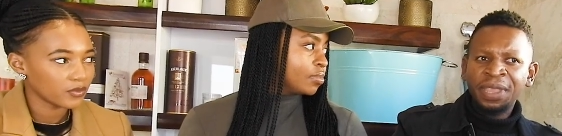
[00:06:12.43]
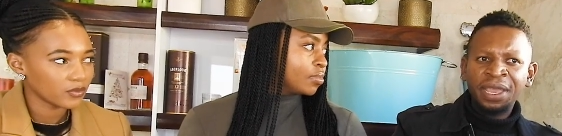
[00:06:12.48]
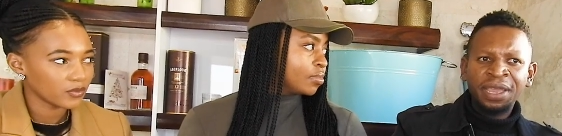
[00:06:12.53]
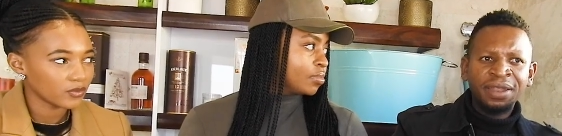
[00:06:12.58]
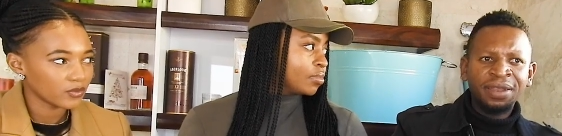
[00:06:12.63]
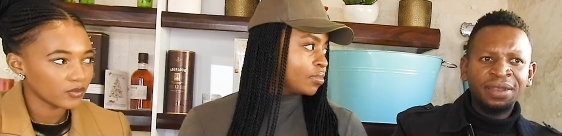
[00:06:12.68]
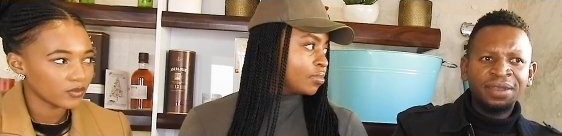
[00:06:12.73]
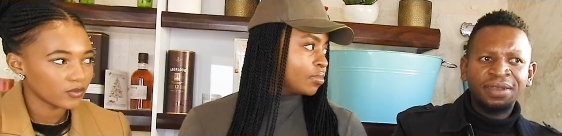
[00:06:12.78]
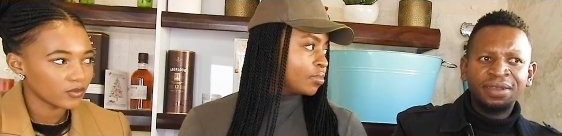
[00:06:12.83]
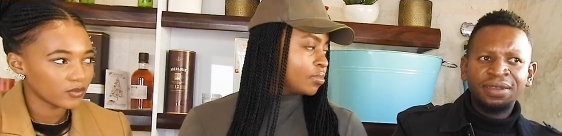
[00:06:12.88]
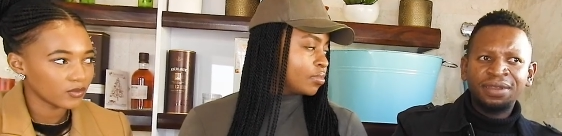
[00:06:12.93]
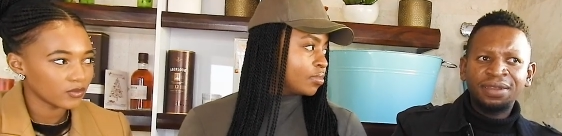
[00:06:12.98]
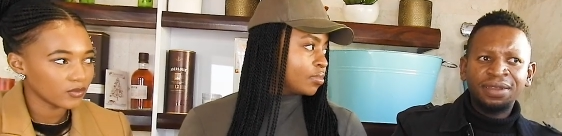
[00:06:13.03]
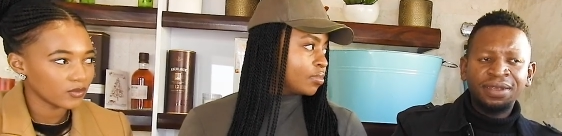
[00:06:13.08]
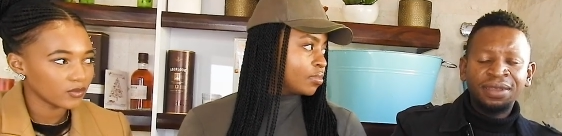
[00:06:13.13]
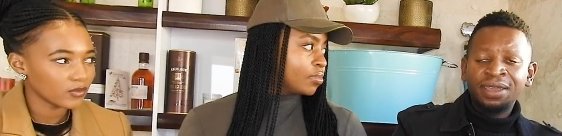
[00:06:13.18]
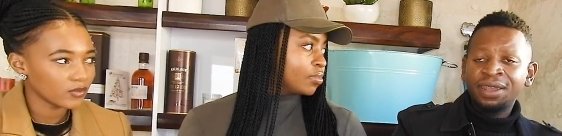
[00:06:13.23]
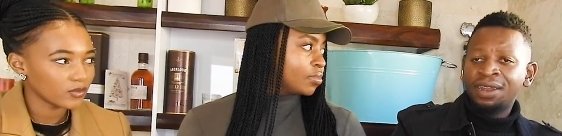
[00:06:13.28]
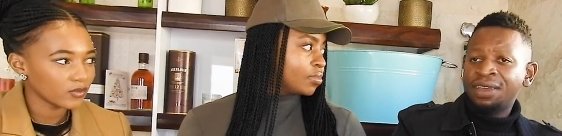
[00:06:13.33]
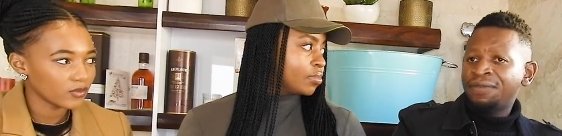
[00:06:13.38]
Speaker 1: and
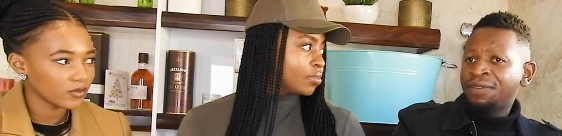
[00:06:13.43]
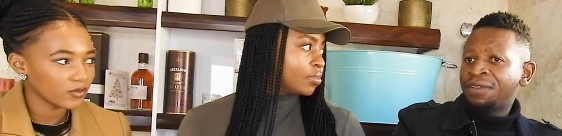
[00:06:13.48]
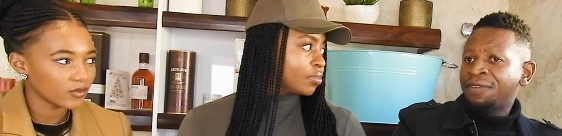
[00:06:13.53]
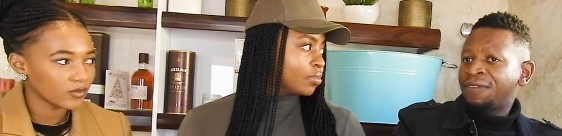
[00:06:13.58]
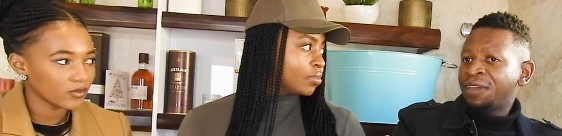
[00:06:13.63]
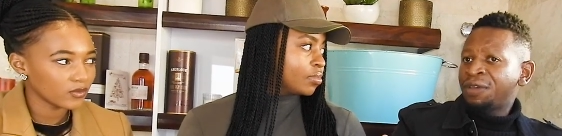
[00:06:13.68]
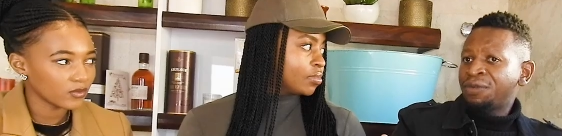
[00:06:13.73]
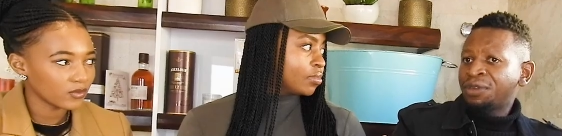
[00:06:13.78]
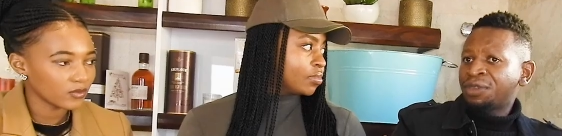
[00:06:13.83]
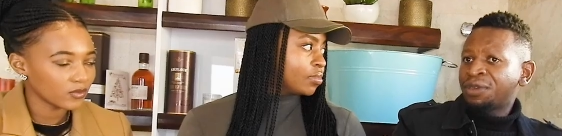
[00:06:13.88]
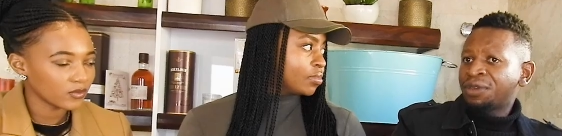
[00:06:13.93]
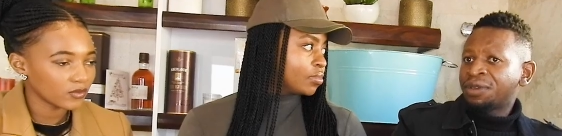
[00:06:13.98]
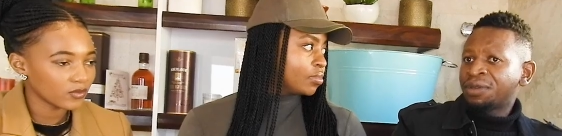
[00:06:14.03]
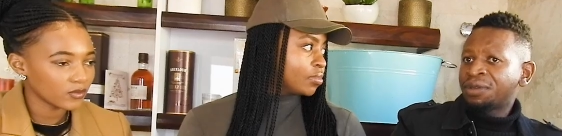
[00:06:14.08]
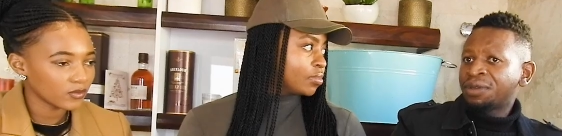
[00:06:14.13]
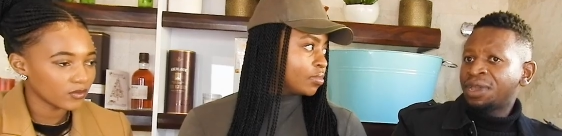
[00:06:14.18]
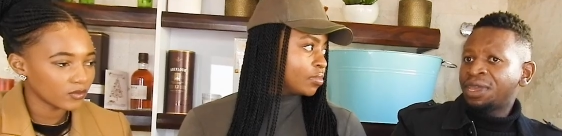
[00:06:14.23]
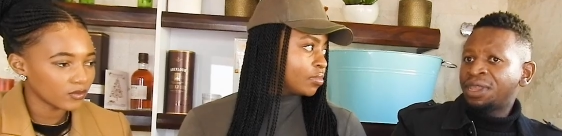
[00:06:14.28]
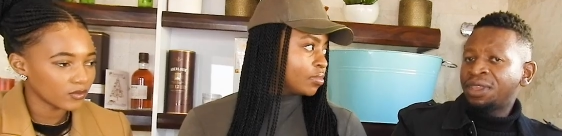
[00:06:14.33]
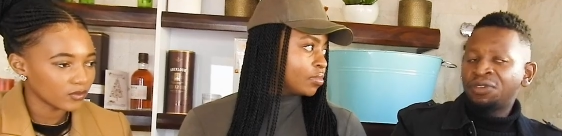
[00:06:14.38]
he can have an affair with
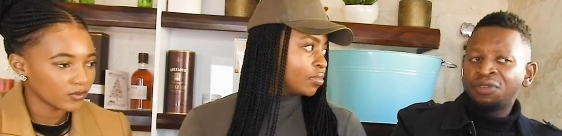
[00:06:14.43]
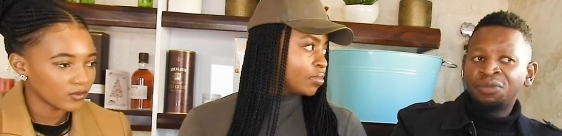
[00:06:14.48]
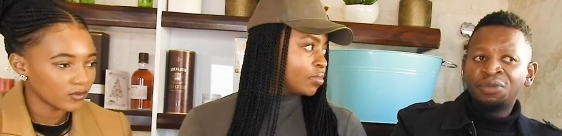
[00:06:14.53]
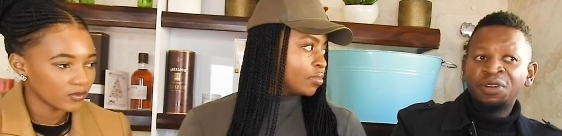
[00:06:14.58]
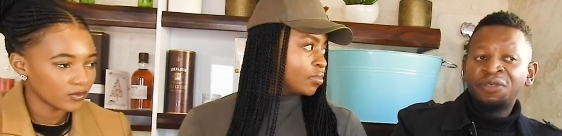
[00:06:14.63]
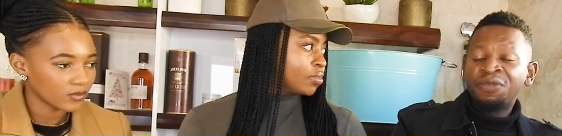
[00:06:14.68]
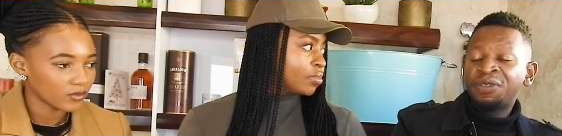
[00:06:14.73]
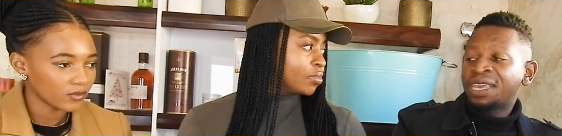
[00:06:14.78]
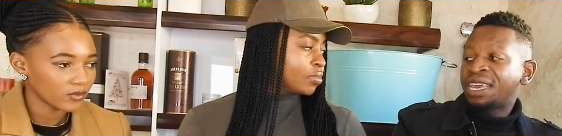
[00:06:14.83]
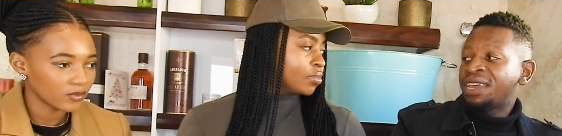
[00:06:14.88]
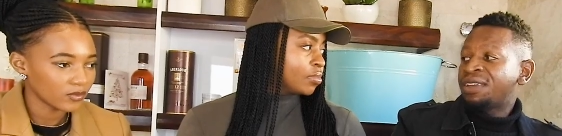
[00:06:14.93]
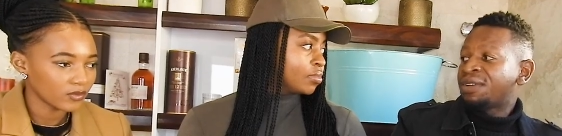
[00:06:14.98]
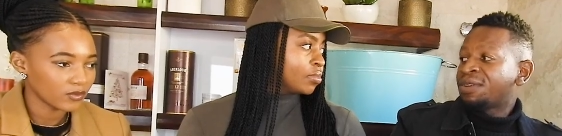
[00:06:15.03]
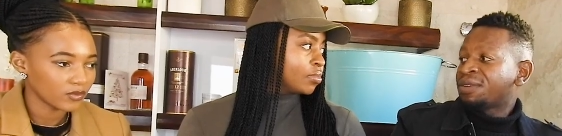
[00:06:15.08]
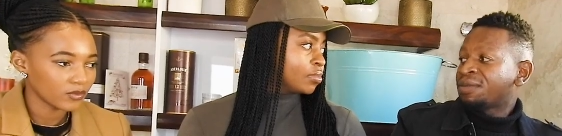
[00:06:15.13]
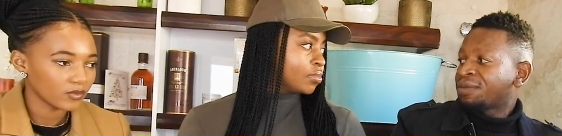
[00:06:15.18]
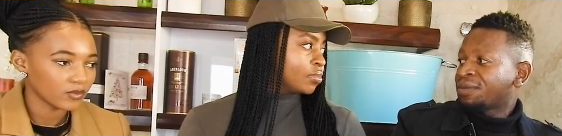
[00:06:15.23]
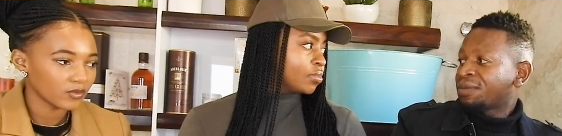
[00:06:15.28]
her, and then tomorrow forget her.